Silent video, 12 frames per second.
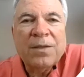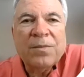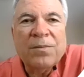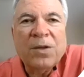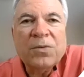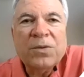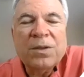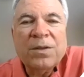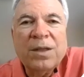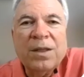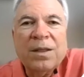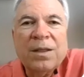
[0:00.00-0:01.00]
most of
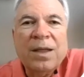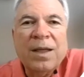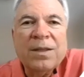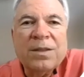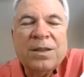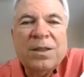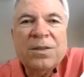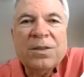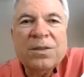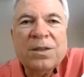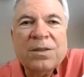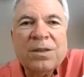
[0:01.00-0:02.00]
the anesthesia
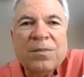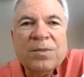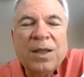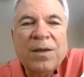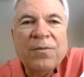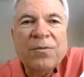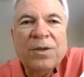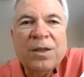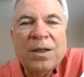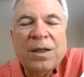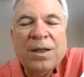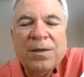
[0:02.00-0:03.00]
systems have
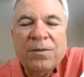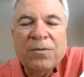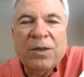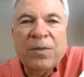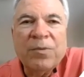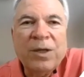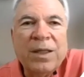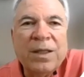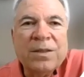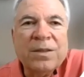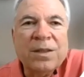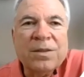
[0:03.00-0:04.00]

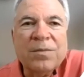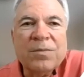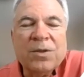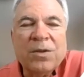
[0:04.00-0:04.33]
rebreathing systems,